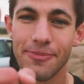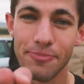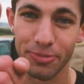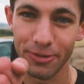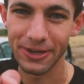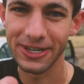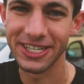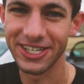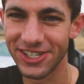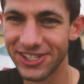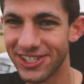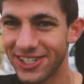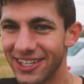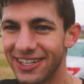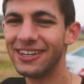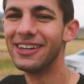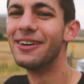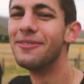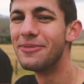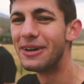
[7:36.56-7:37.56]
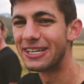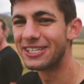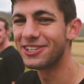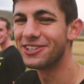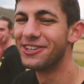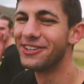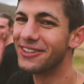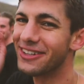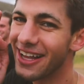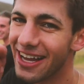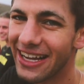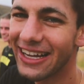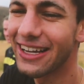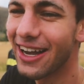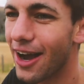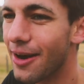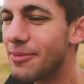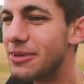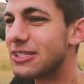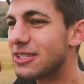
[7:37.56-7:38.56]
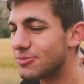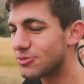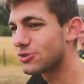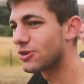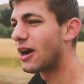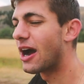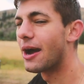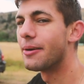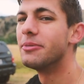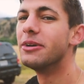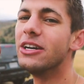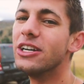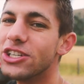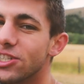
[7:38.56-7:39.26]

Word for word: get breached. Make sure you like, comment, ah. subscribe,